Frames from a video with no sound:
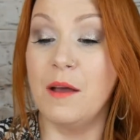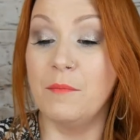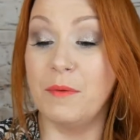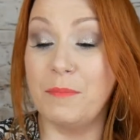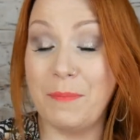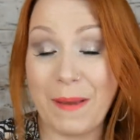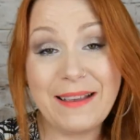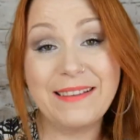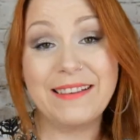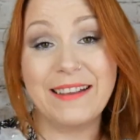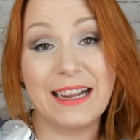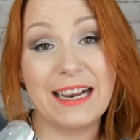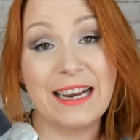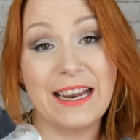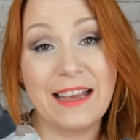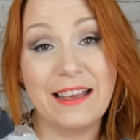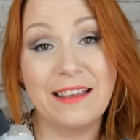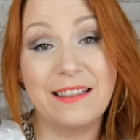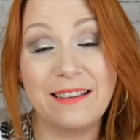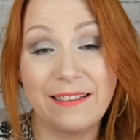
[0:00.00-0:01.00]
But
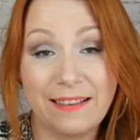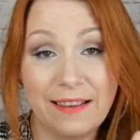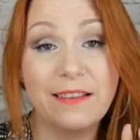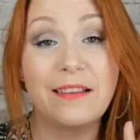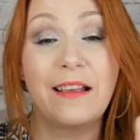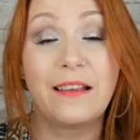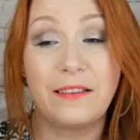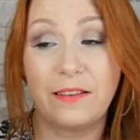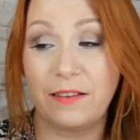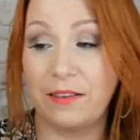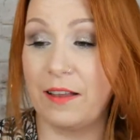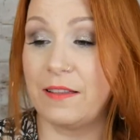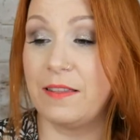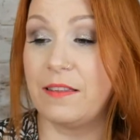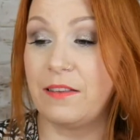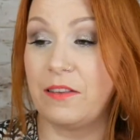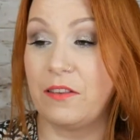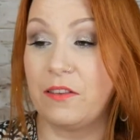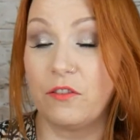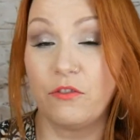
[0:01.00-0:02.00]
basically, this is, as I said,
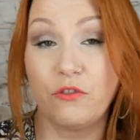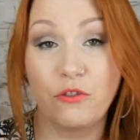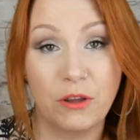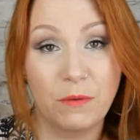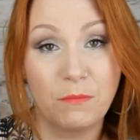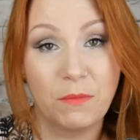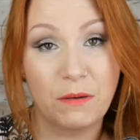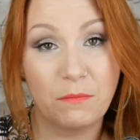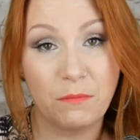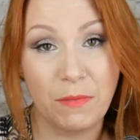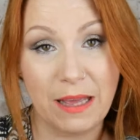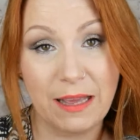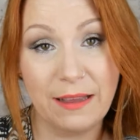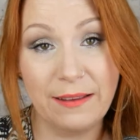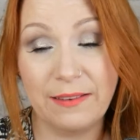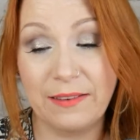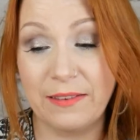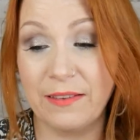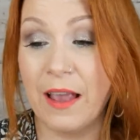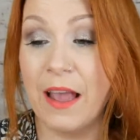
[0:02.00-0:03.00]
this is a treatment
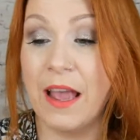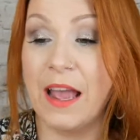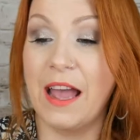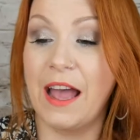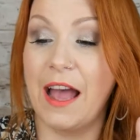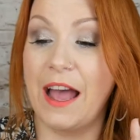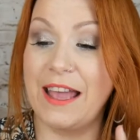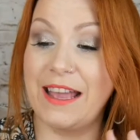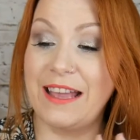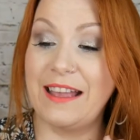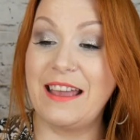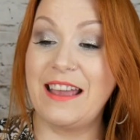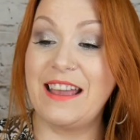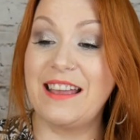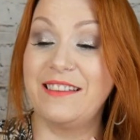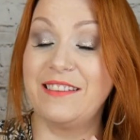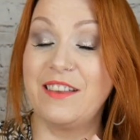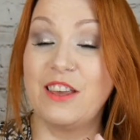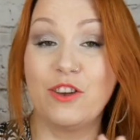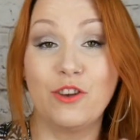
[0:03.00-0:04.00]
mist. It
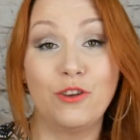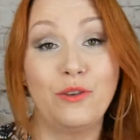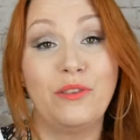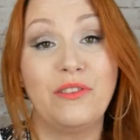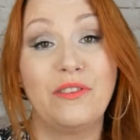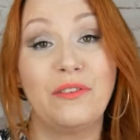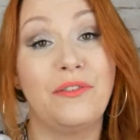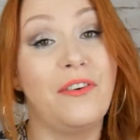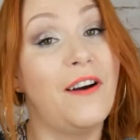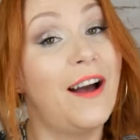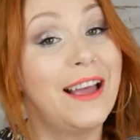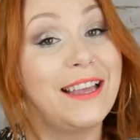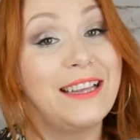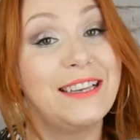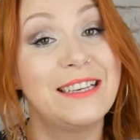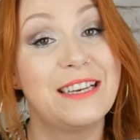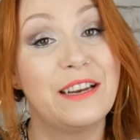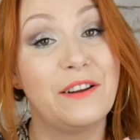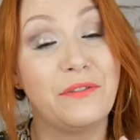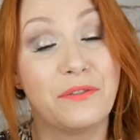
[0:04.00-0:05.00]
is used to
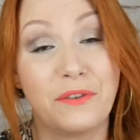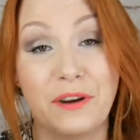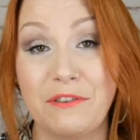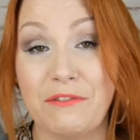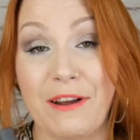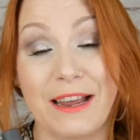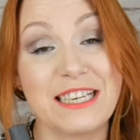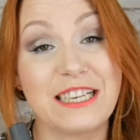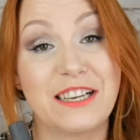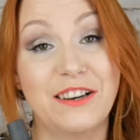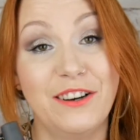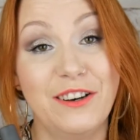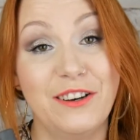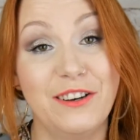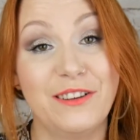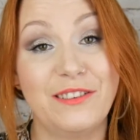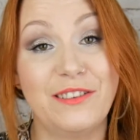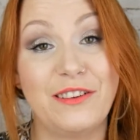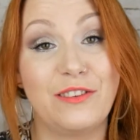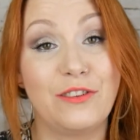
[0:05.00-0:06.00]
fight free
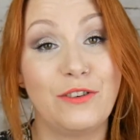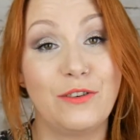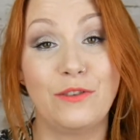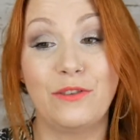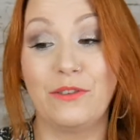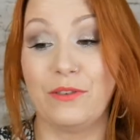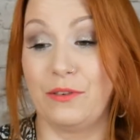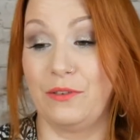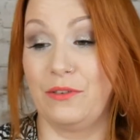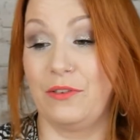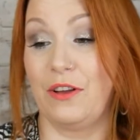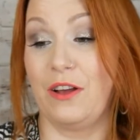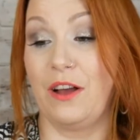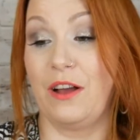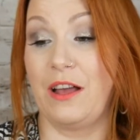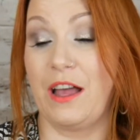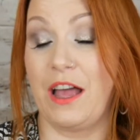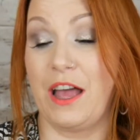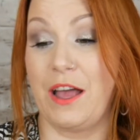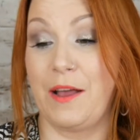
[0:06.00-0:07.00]
radicals. It's used to
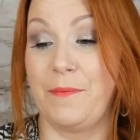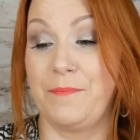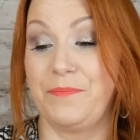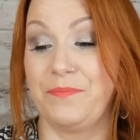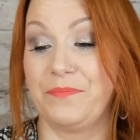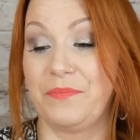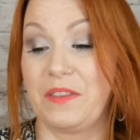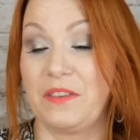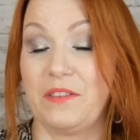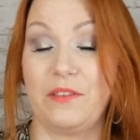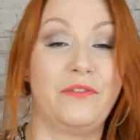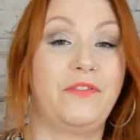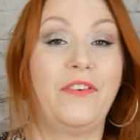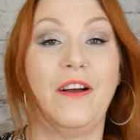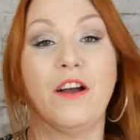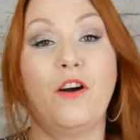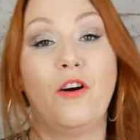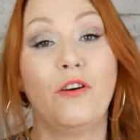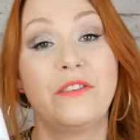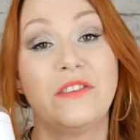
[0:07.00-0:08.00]

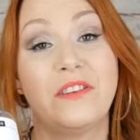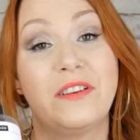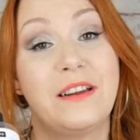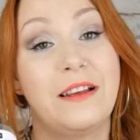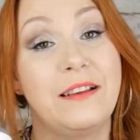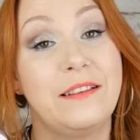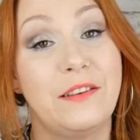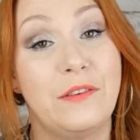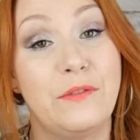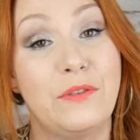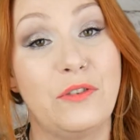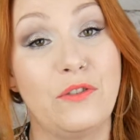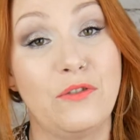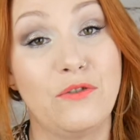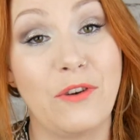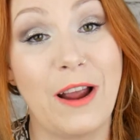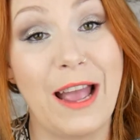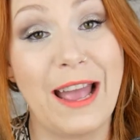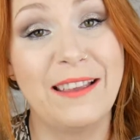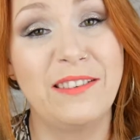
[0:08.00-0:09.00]
fight oxidative
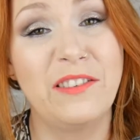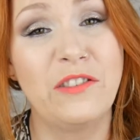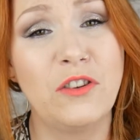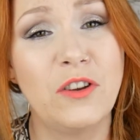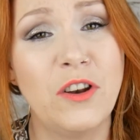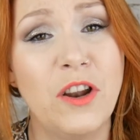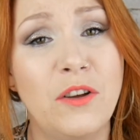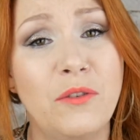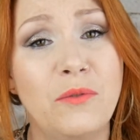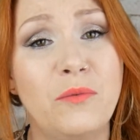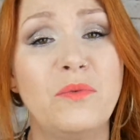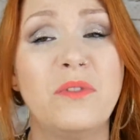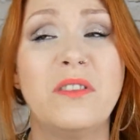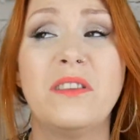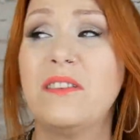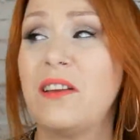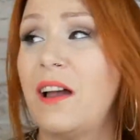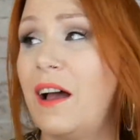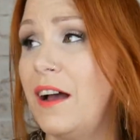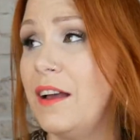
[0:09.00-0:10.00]
stress, you know, the
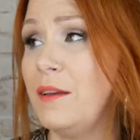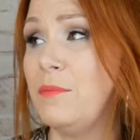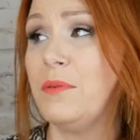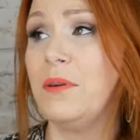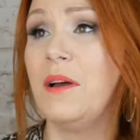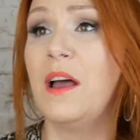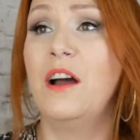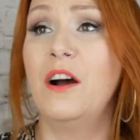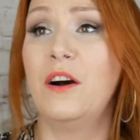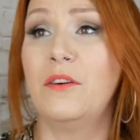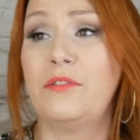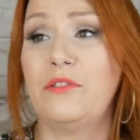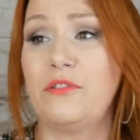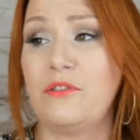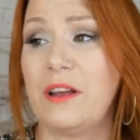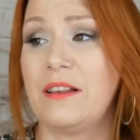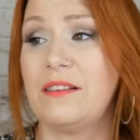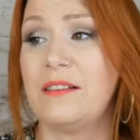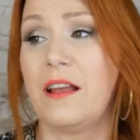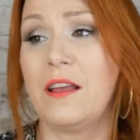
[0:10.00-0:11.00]
type of
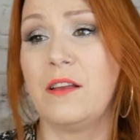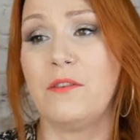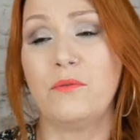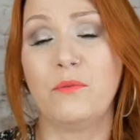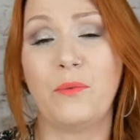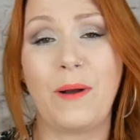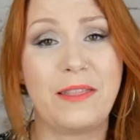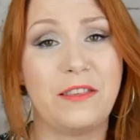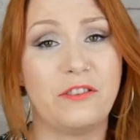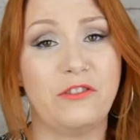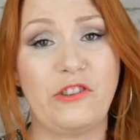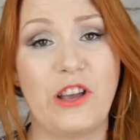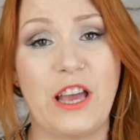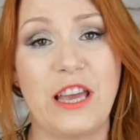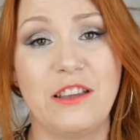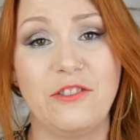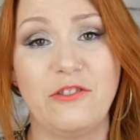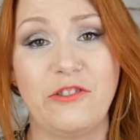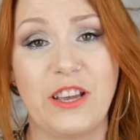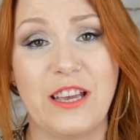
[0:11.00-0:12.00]
stress like weather
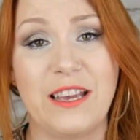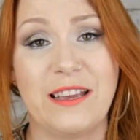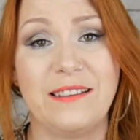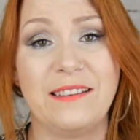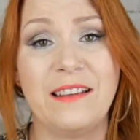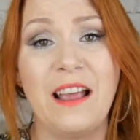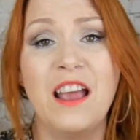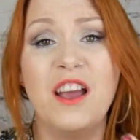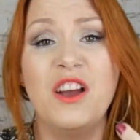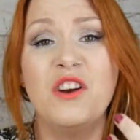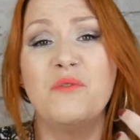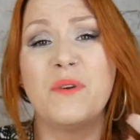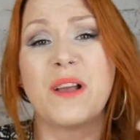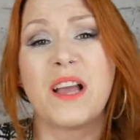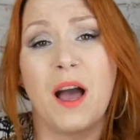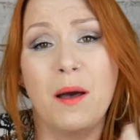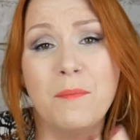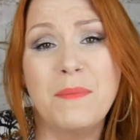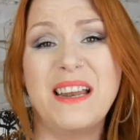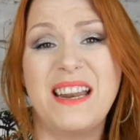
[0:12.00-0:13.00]
changes. We're
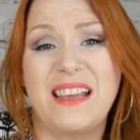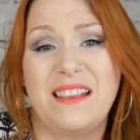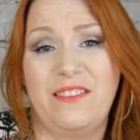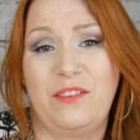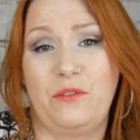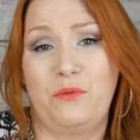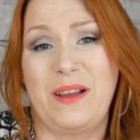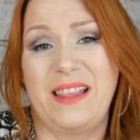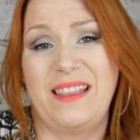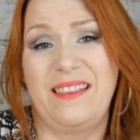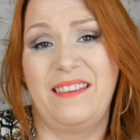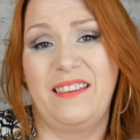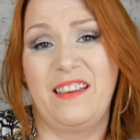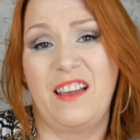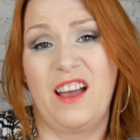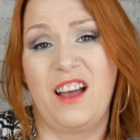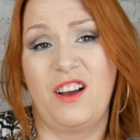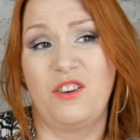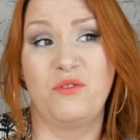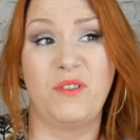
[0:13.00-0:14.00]
coming into
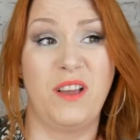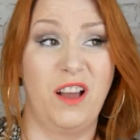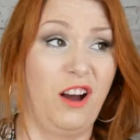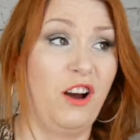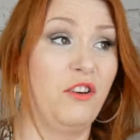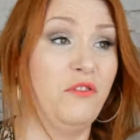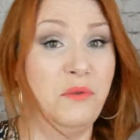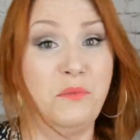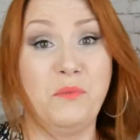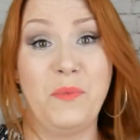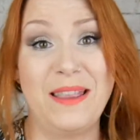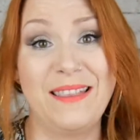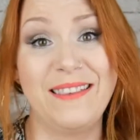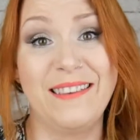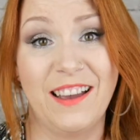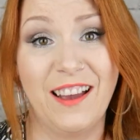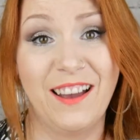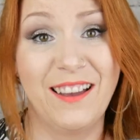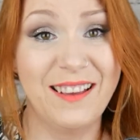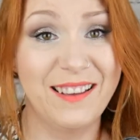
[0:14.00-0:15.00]
winter, or we are in
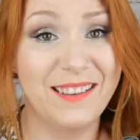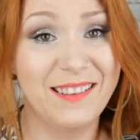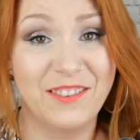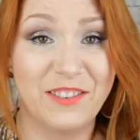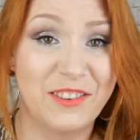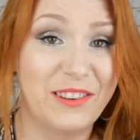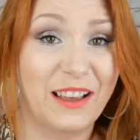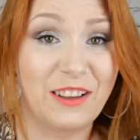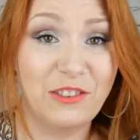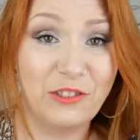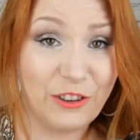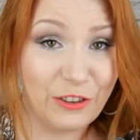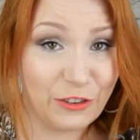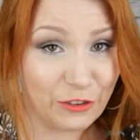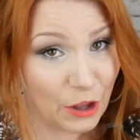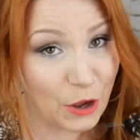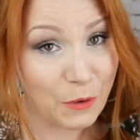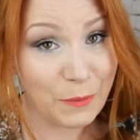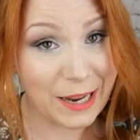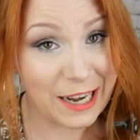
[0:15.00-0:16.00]
winter. It was actually
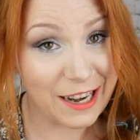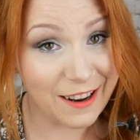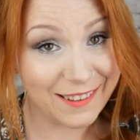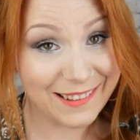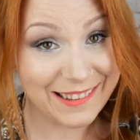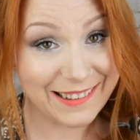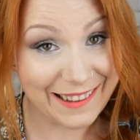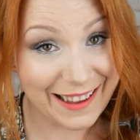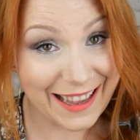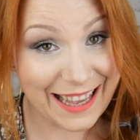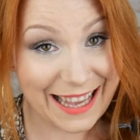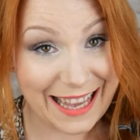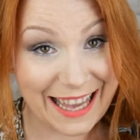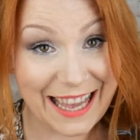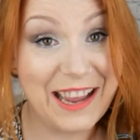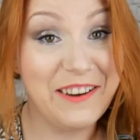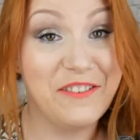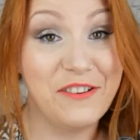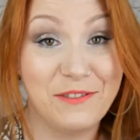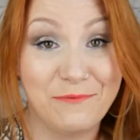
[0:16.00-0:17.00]
snowing last night
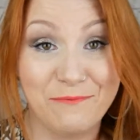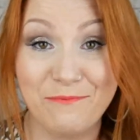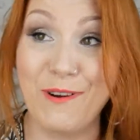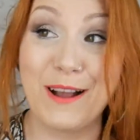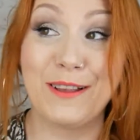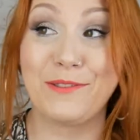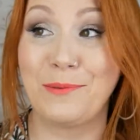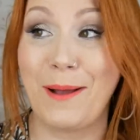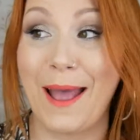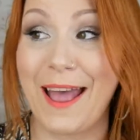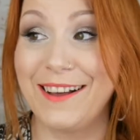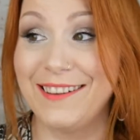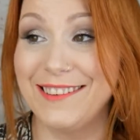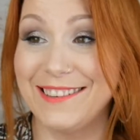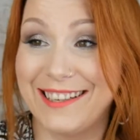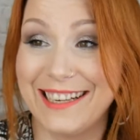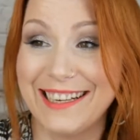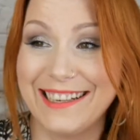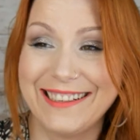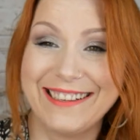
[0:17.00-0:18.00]
here in West
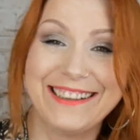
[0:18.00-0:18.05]
Wales.